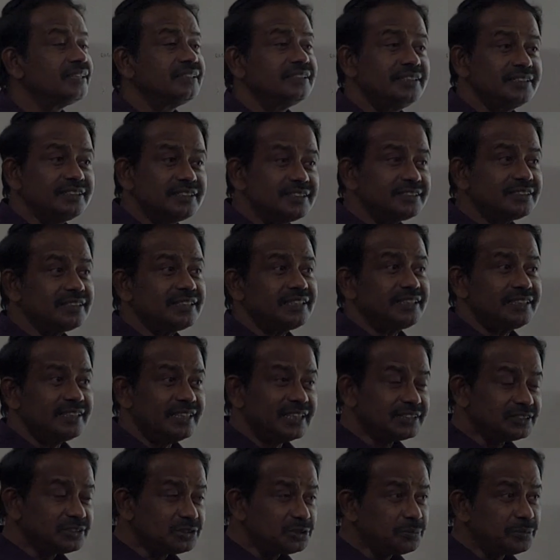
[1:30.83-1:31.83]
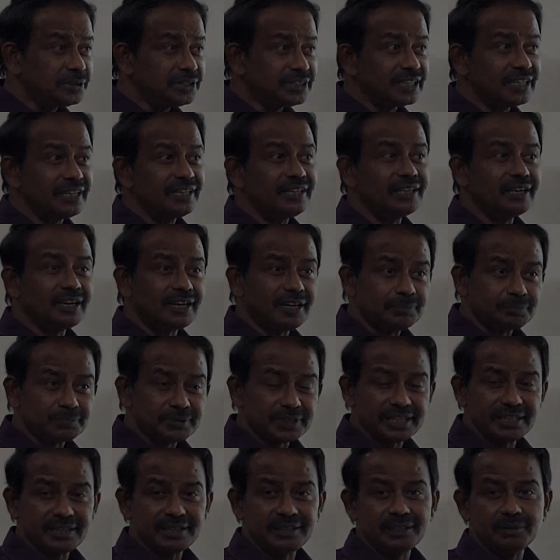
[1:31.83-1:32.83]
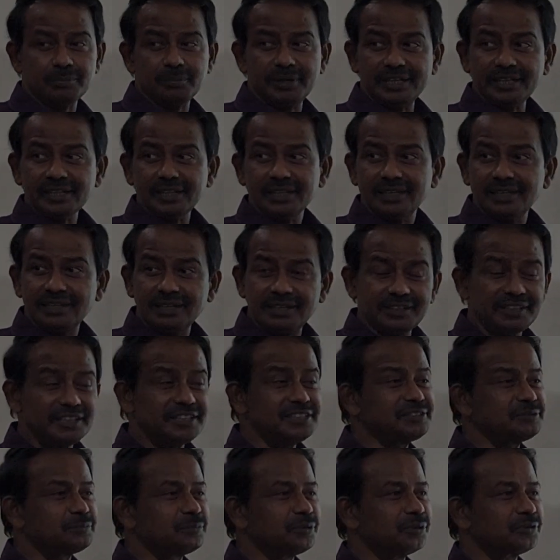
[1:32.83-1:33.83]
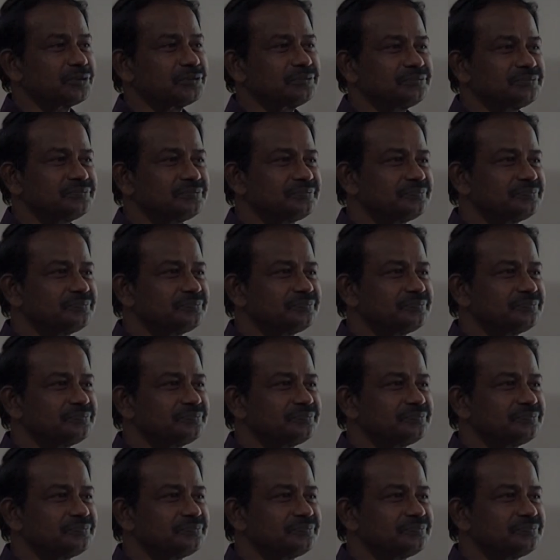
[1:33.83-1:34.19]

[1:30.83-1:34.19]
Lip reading: this is experimentally obtained by Niels Bohr.